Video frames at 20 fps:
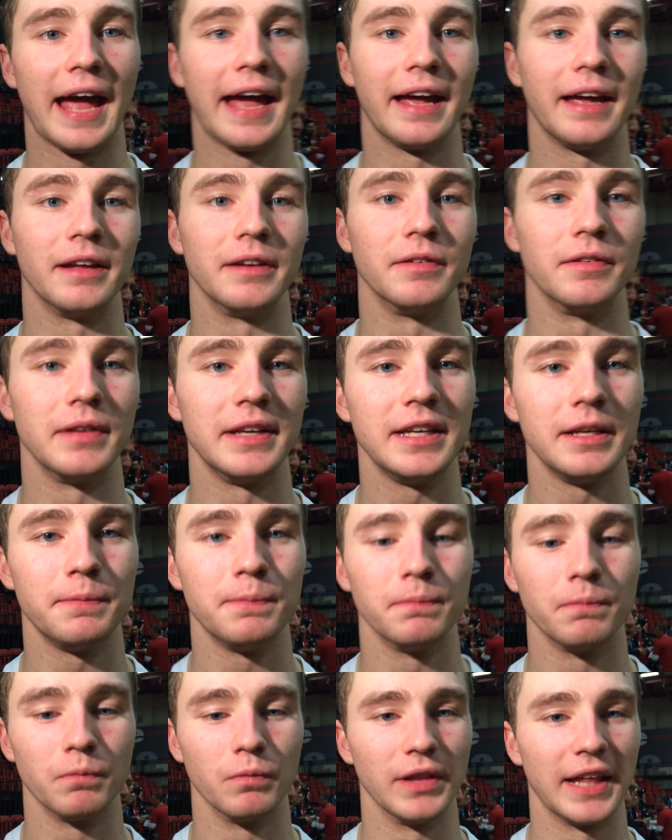and he
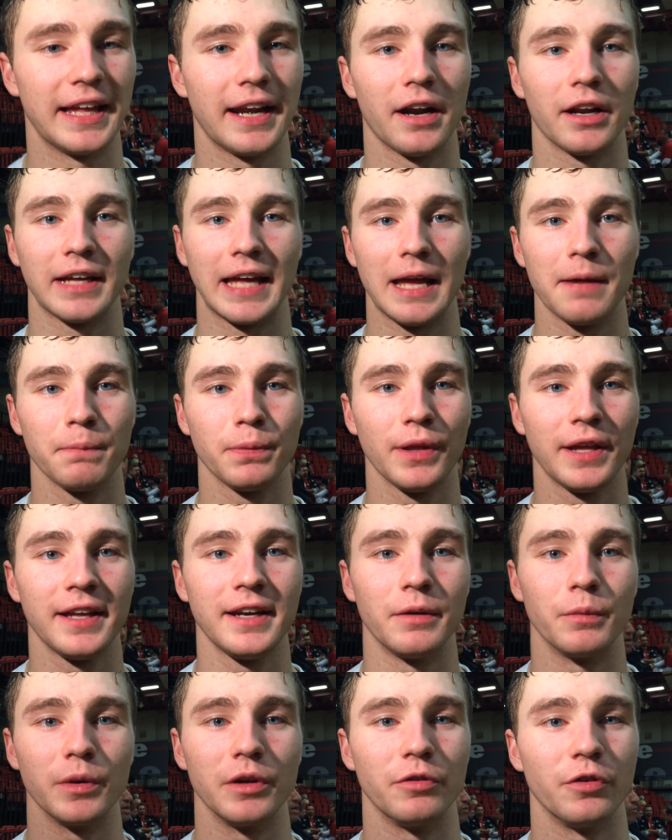laid out a game
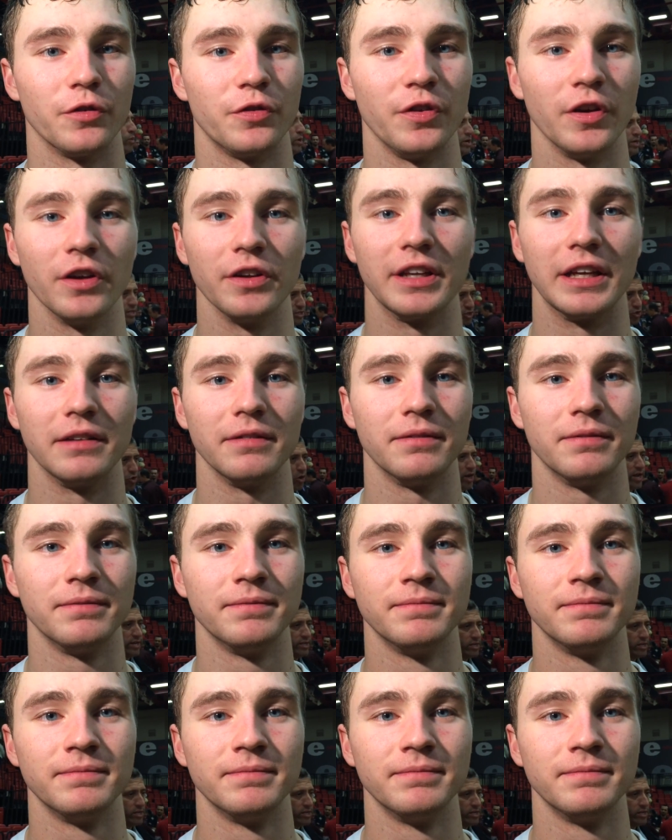plan, and we fulfilled it.